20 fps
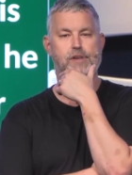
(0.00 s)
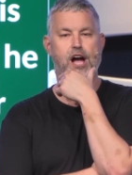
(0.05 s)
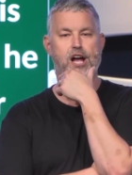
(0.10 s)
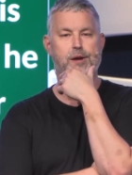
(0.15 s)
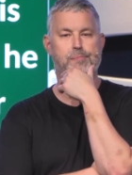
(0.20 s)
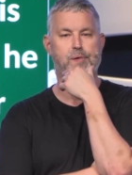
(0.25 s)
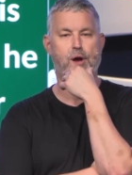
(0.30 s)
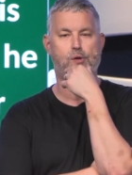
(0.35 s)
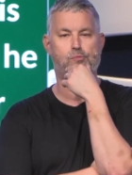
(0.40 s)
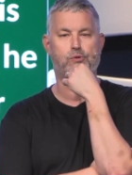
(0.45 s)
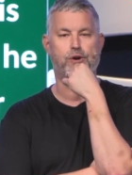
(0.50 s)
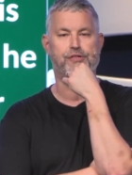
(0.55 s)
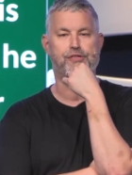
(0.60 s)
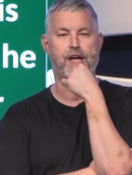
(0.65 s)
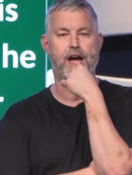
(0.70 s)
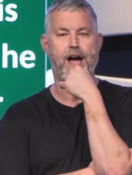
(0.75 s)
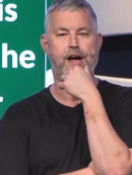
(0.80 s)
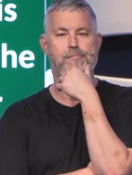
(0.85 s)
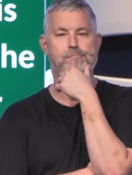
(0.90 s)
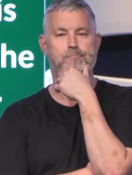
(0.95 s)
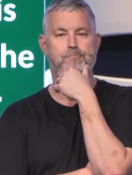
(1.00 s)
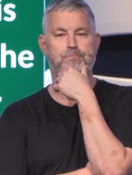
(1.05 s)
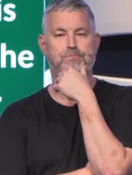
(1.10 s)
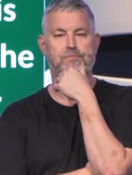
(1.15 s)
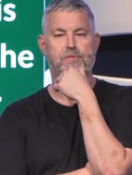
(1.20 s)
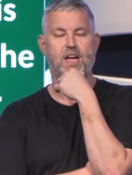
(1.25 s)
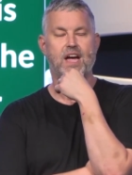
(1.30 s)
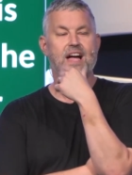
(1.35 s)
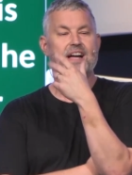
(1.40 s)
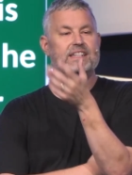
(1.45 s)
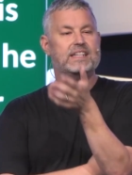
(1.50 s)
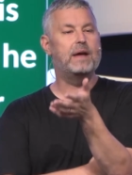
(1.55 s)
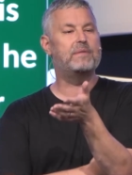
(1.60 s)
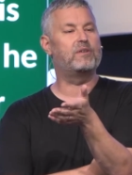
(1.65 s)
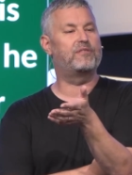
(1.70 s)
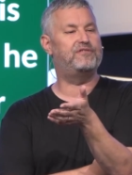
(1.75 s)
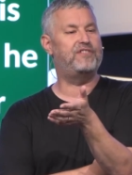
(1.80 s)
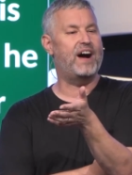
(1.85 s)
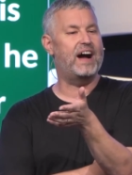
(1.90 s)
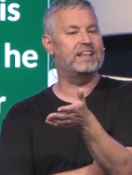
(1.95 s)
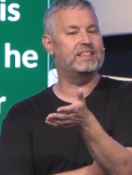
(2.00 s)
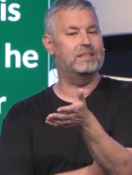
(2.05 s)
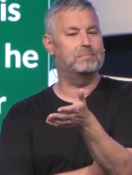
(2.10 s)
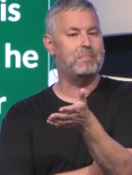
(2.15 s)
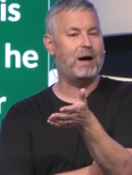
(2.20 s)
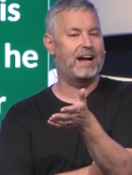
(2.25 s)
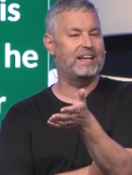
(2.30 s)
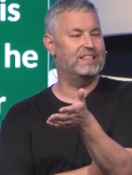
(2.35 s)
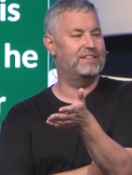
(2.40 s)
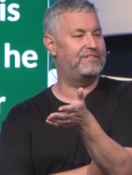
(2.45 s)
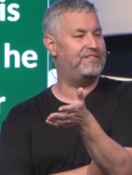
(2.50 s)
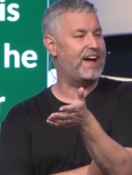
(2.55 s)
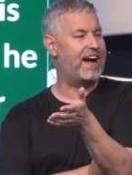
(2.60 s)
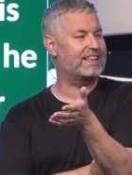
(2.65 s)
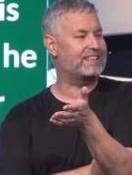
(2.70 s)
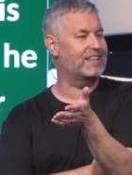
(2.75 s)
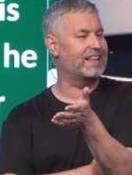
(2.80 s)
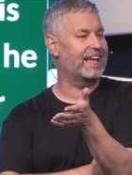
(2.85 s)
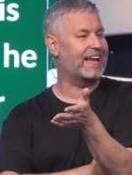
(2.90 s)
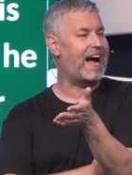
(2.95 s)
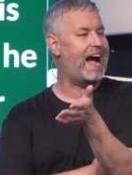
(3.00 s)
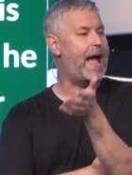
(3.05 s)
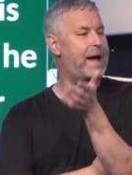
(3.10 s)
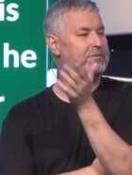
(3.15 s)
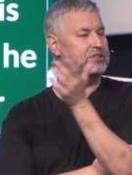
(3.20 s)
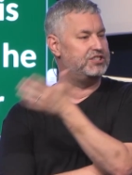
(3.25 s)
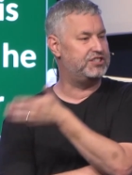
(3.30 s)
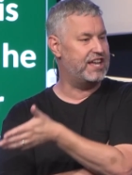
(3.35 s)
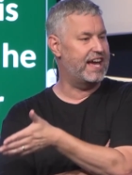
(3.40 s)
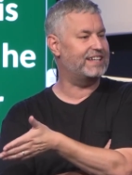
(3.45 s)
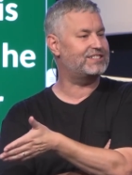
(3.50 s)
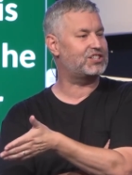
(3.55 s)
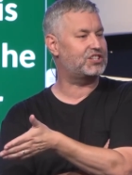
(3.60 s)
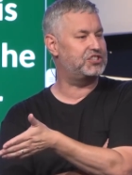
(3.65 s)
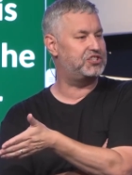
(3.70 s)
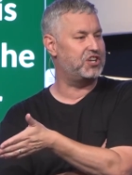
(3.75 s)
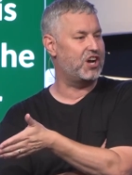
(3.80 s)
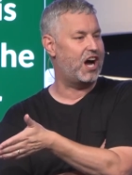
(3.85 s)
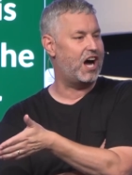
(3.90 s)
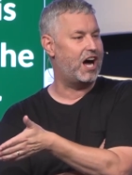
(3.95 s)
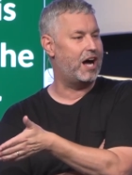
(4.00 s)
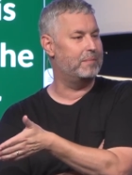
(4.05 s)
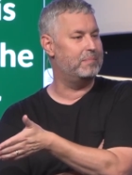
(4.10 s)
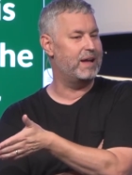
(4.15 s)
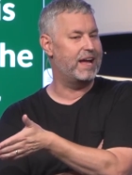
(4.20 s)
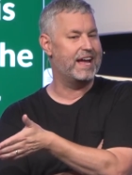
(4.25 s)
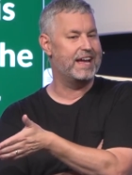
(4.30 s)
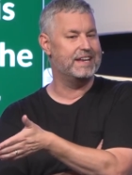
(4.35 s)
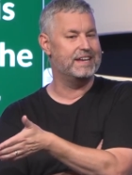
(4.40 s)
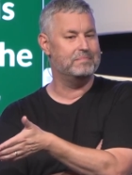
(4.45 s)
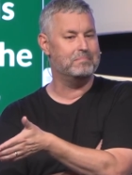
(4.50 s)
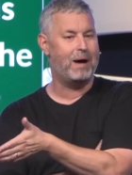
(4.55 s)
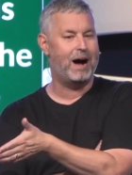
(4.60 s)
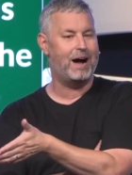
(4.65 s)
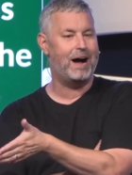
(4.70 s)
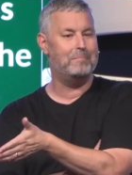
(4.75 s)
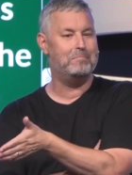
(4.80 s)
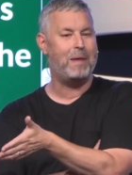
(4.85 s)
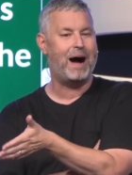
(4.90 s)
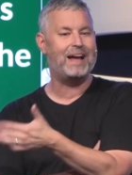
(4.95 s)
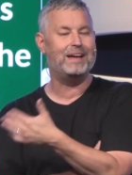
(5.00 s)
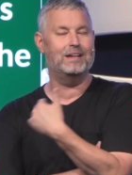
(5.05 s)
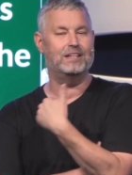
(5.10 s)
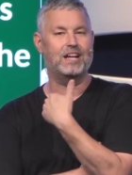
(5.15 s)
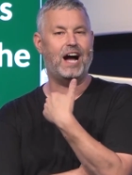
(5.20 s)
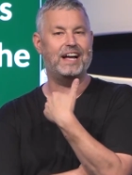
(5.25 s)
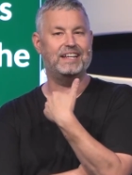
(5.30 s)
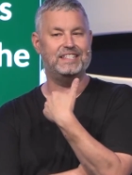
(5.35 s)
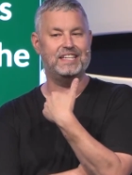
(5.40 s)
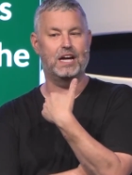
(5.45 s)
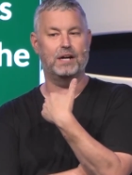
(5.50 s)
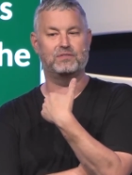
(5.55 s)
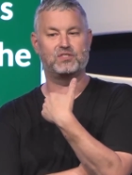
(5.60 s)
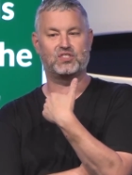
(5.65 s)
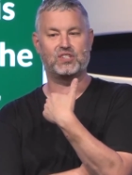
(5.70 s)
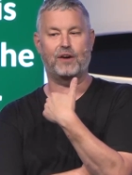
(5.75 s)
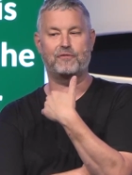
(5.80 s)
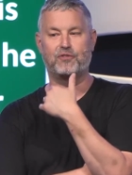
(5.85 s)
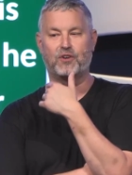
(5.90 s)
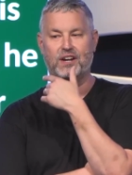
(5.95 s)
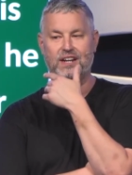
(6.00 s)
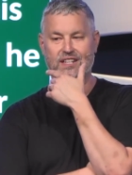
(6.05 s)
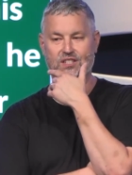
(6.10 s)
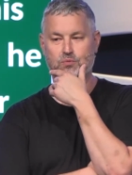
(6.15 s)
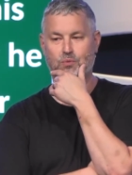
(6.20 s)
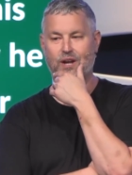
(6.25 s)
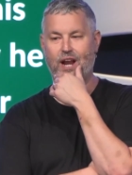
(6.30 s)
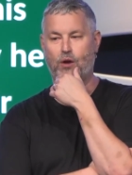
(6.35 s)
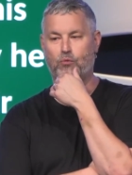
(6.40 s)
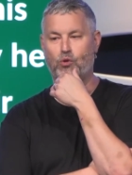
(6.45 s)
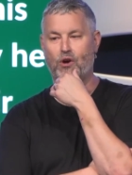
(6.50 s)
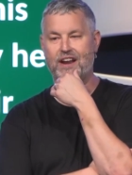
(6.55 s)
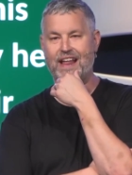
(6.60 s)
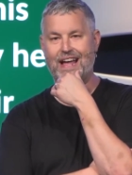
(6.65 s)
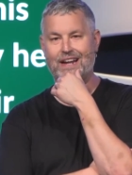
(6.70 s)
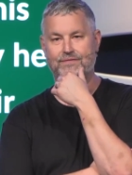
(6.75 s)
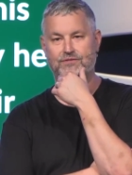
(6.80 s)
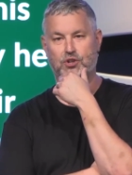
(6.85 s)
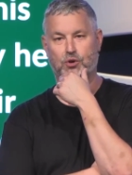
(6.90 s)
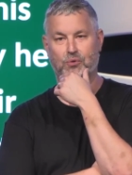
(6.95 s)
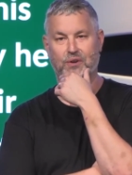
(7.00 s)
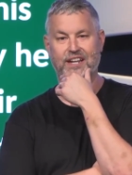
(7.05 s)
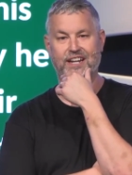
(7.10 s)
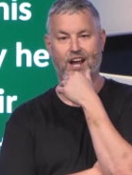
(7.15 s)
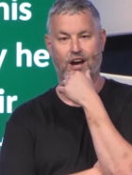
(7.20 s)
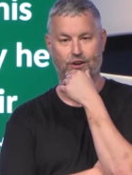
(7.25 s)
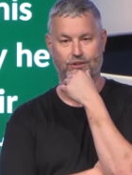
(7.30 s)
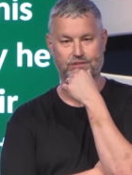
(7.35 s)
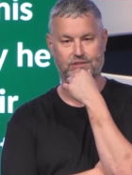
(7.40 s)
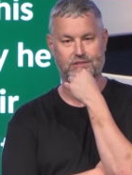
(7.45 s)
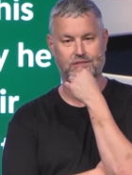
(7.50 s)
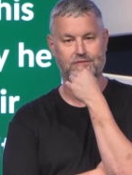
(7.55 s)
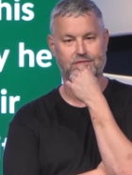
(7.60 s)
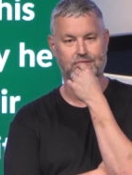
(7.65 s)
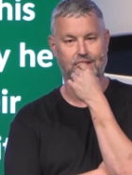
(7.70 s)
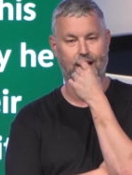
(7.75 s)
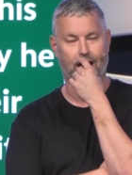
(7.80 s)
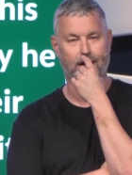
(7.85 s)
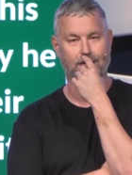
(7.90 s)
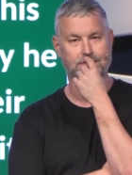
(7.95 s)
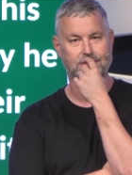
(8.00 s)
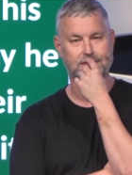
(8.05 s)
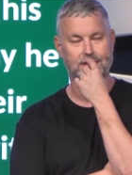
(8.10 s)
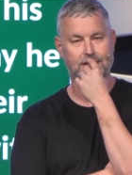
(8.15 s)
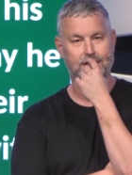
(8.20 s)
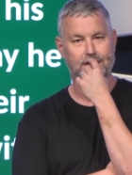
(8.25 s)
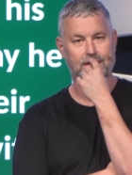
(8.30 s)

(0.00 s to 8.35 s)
I could probably win that. Never find, mind the fact that like I have a desk job and uh, my idea of suffering is when I run out of Doritos, you know?